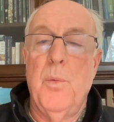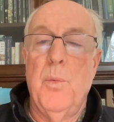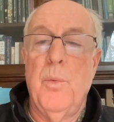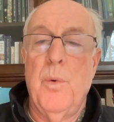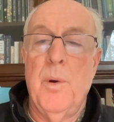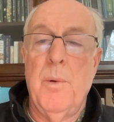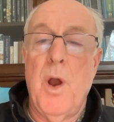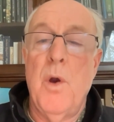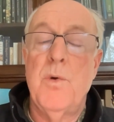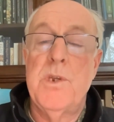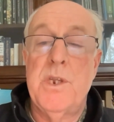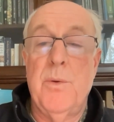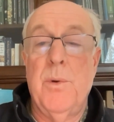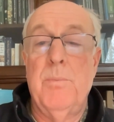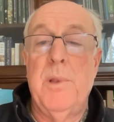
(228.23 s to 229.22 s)
were oaks
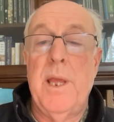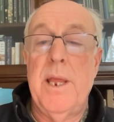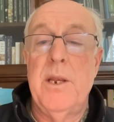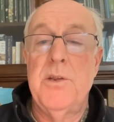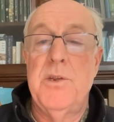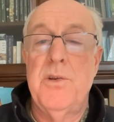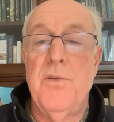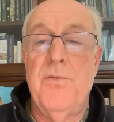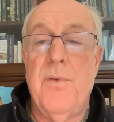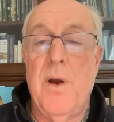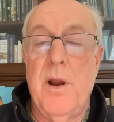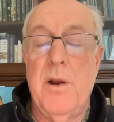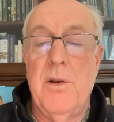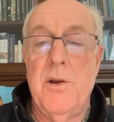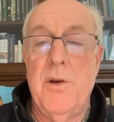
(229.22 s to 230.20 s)
that were planted too
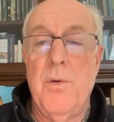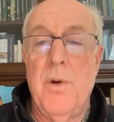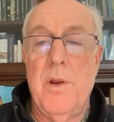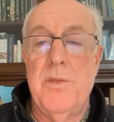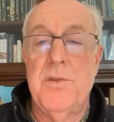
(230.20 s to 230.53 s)
far north.